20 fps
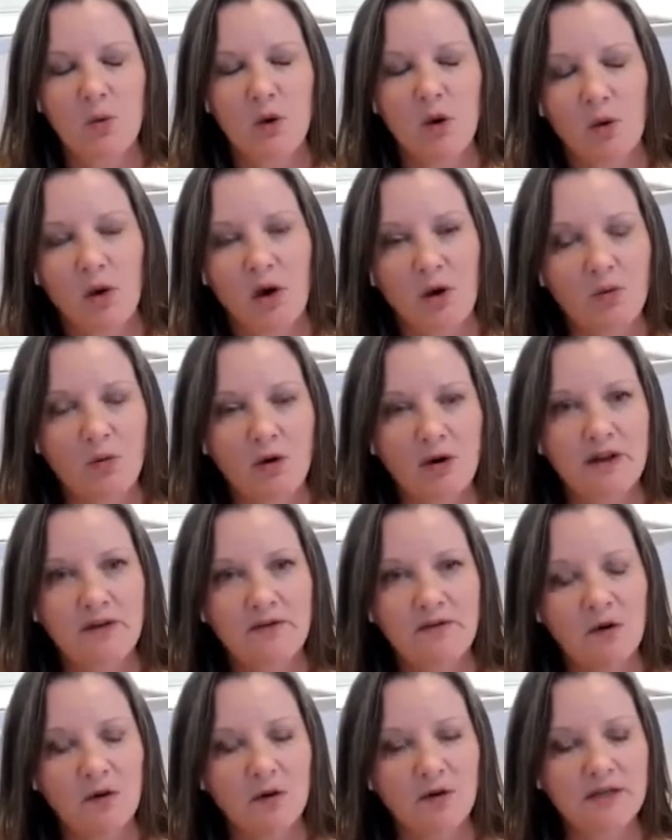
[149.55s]
Where we're
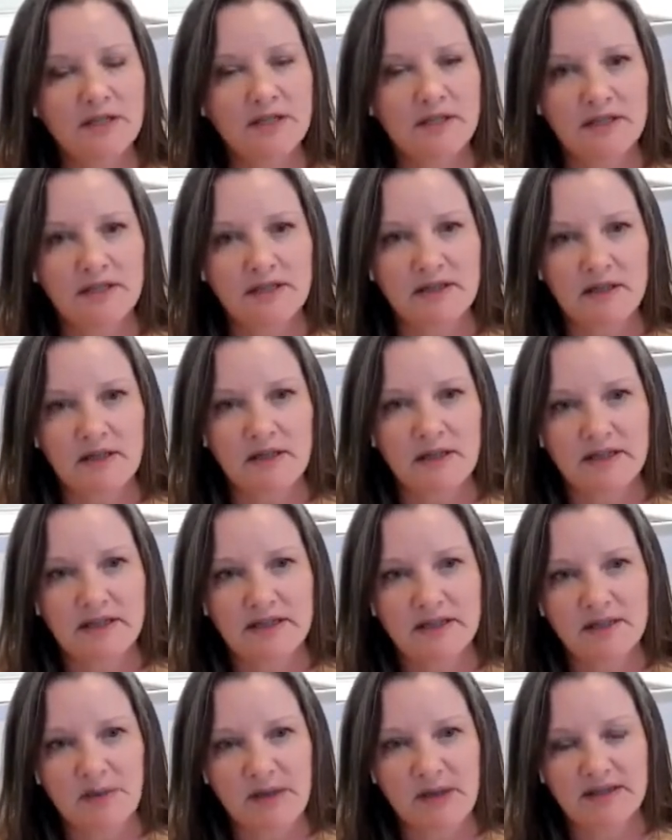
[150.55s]
really focused is
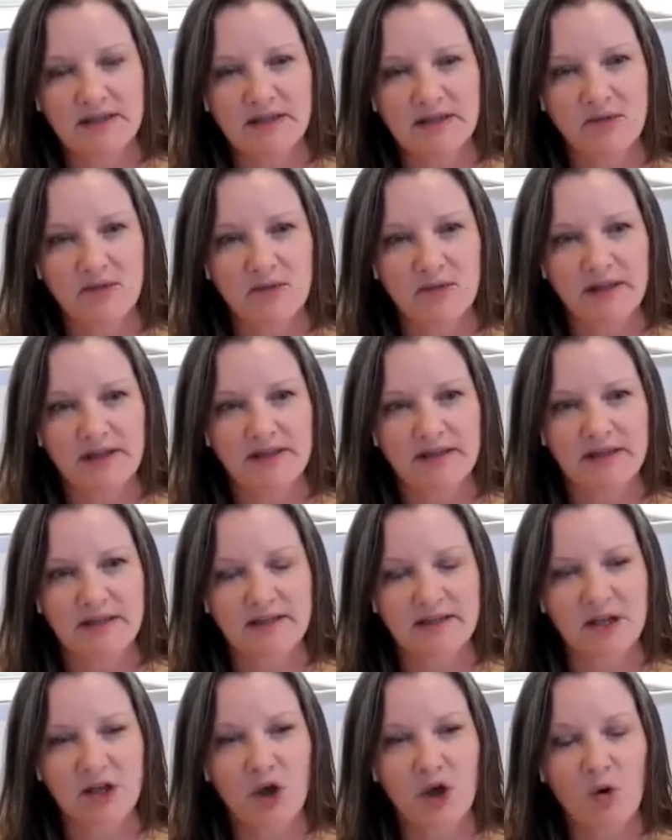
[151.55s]
in spaces and
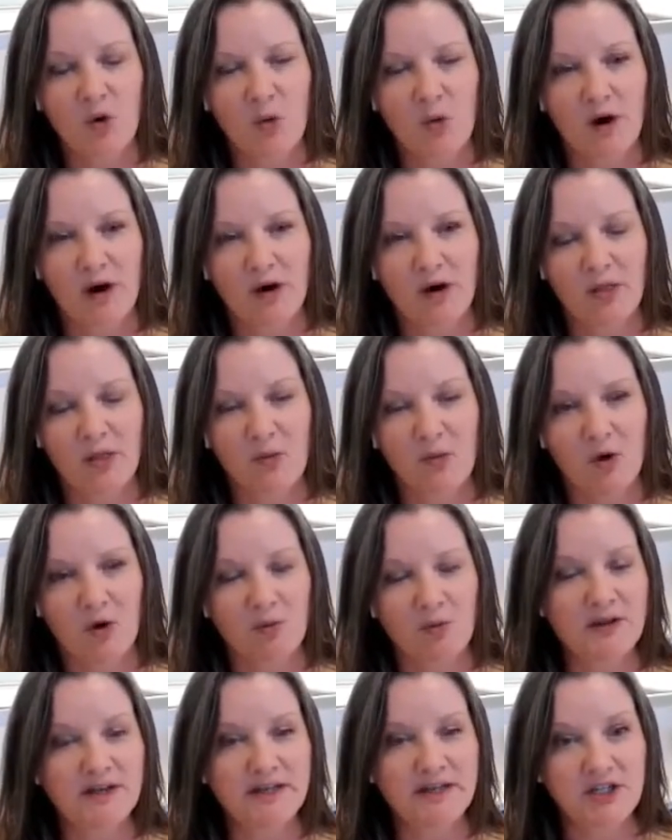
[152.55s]
places where the
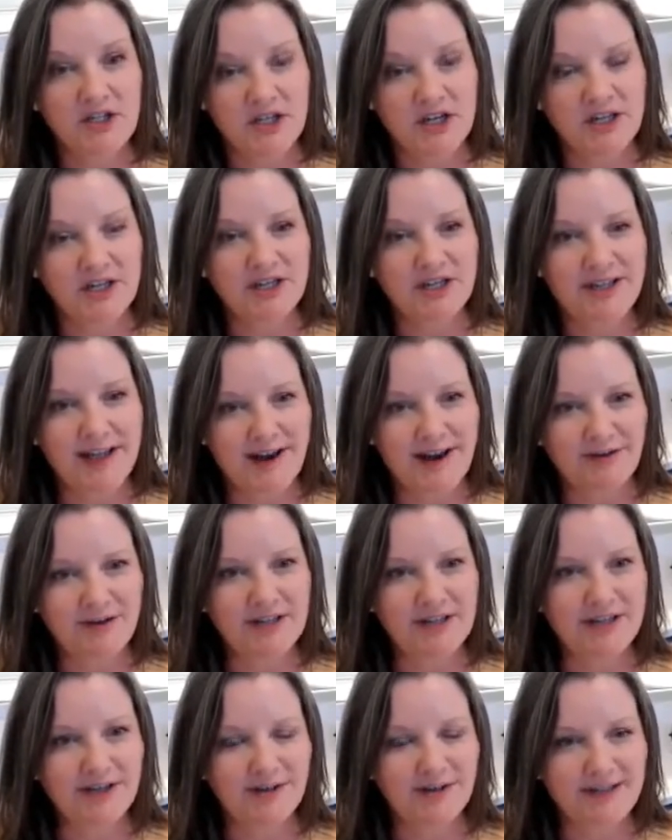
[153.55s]
workplace changes
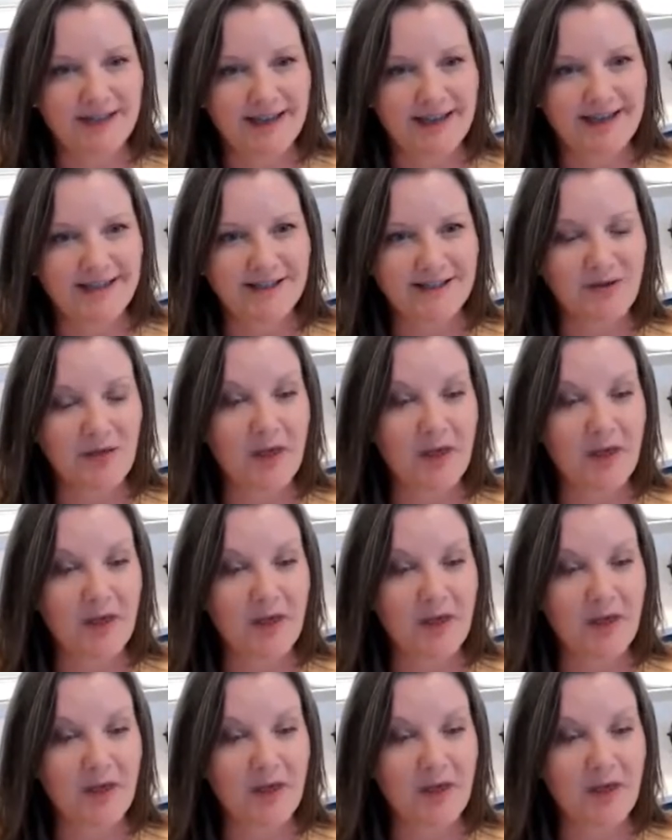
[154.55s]
every single day.